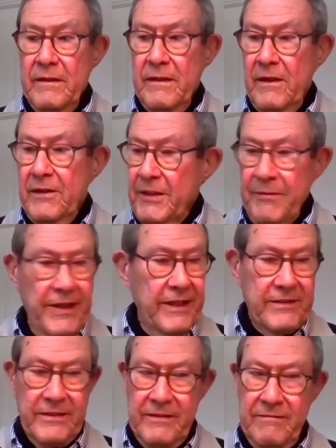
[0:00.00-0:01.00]
On top of
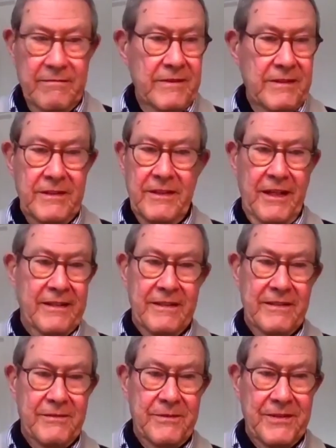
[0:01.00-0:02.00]
that,
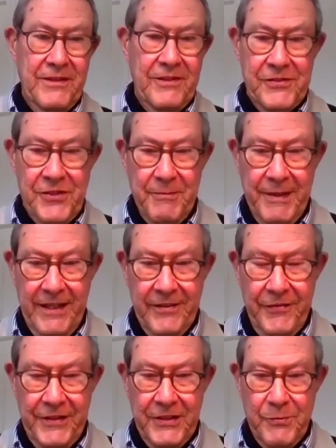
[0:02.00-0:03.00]
there are so many other
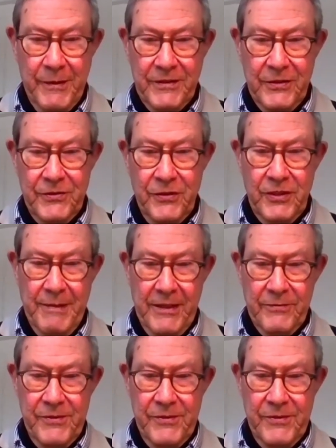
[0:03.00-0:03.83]
things one could talk about.